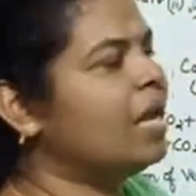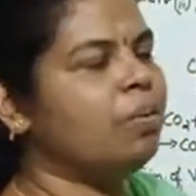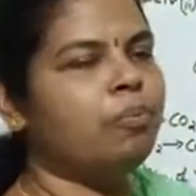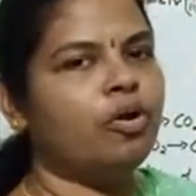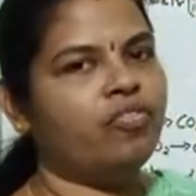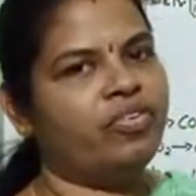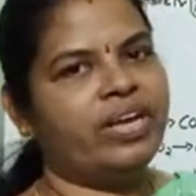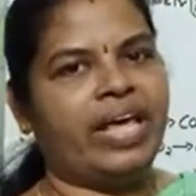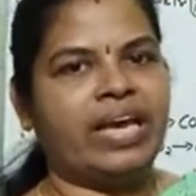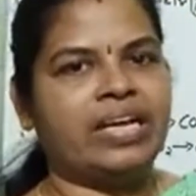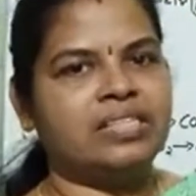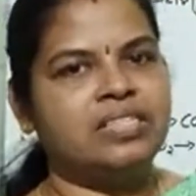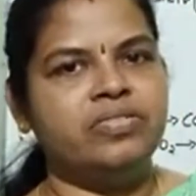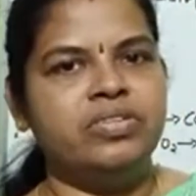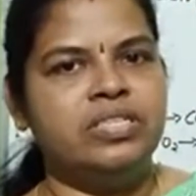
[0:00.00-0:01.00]
of an
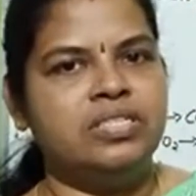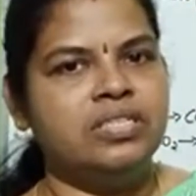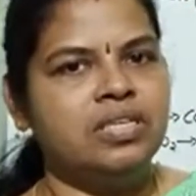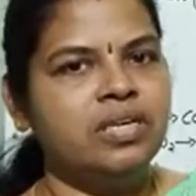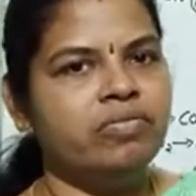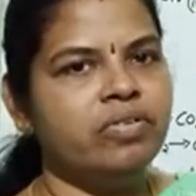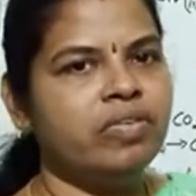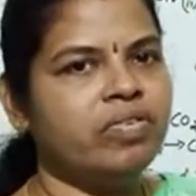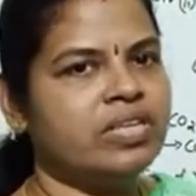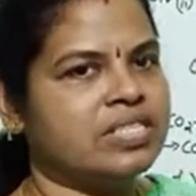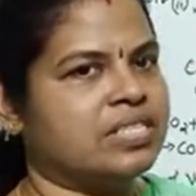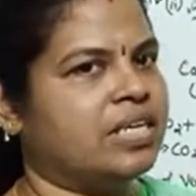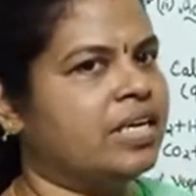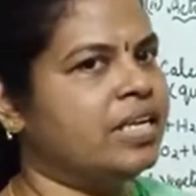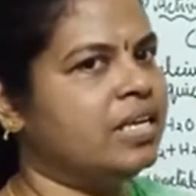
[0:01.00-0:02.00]
activity, we will
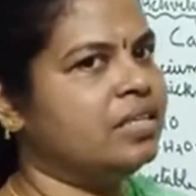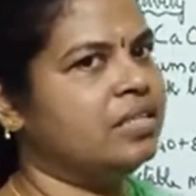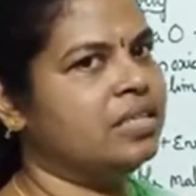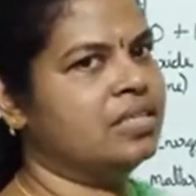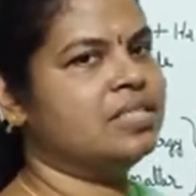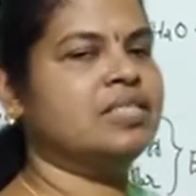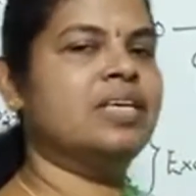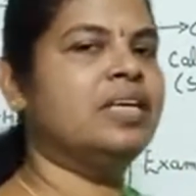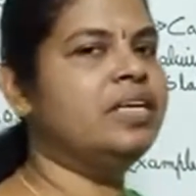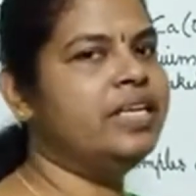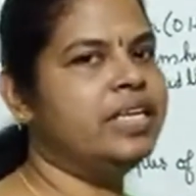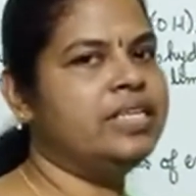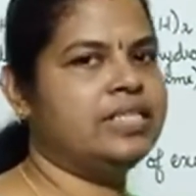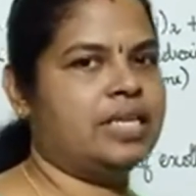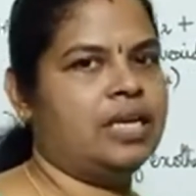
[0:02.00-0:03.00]
study this in
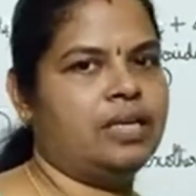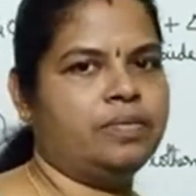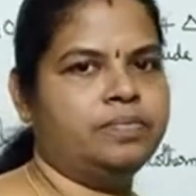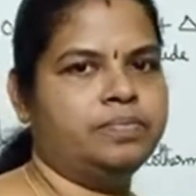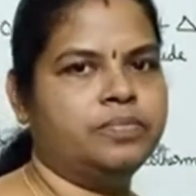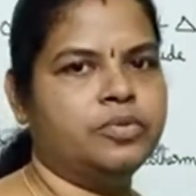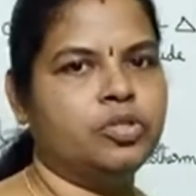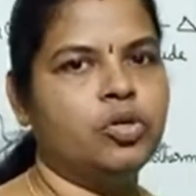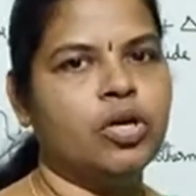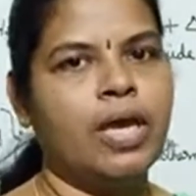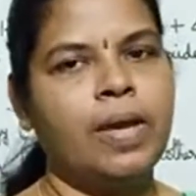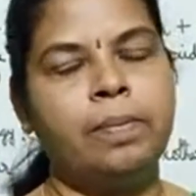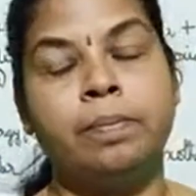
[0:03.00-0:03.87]
detail. Okay?